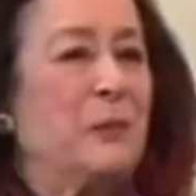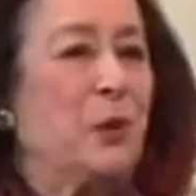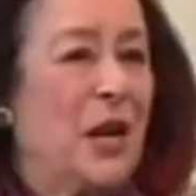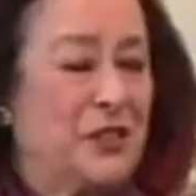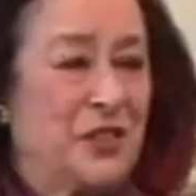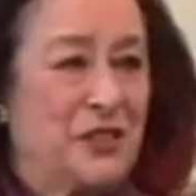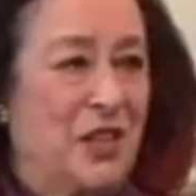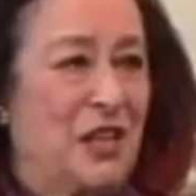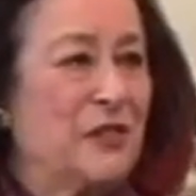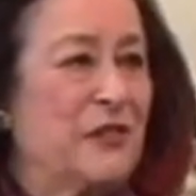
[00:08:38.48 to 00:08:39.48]
done projects
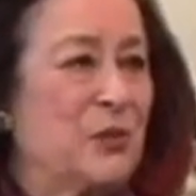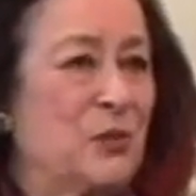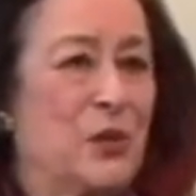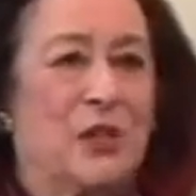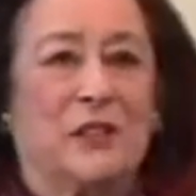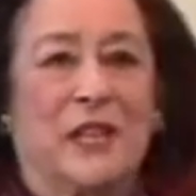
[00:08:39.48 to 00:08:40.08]
all over the world.